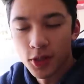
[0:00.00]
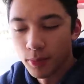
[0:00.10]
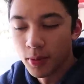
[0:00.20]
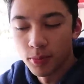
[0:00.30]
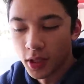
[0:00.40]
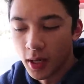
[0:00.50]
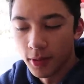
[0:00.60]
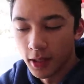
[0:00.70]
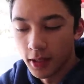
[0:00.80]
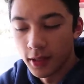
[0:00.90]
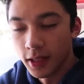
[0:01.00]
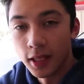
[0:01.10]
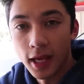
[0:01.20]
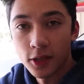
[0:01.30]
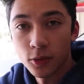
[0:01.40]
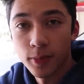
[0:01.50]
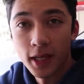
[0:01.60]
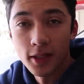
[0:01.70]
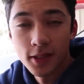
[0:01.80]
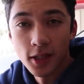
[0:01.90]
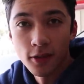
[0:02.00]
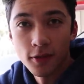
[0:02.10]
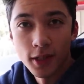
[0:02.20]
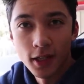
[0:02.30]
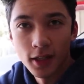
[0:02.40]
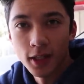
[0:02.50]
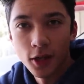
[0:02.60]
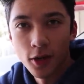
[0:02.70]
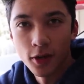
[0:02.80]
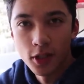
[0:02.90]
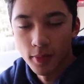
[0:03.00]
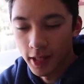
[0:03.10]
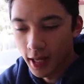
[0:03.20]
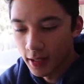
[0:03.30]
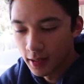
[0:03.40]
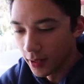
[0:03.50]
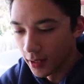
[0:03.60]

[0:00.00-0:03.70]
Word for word: ever going to know if I was going to be a YouTuber if I didn't even give it a go? So at the time I was